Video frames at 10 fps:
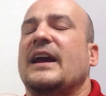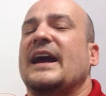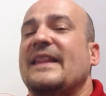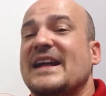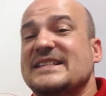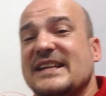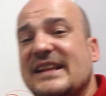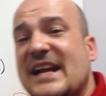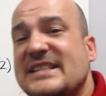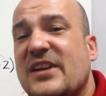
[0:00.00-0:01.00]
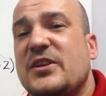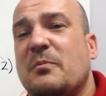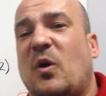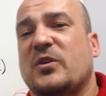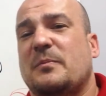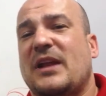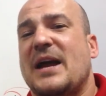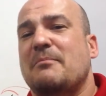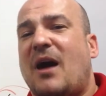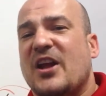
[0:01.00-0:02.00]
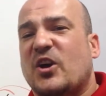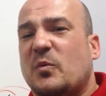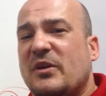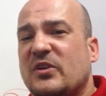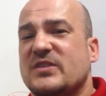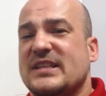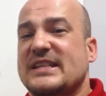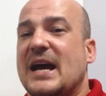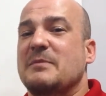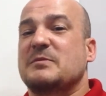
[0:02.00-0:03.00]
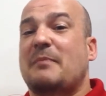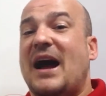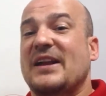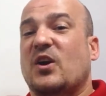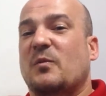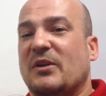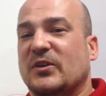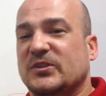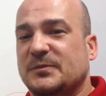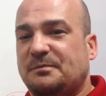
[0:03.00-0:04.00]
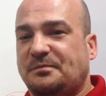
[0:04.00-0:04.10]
And that's it. That's how you multiply monomials times binomials.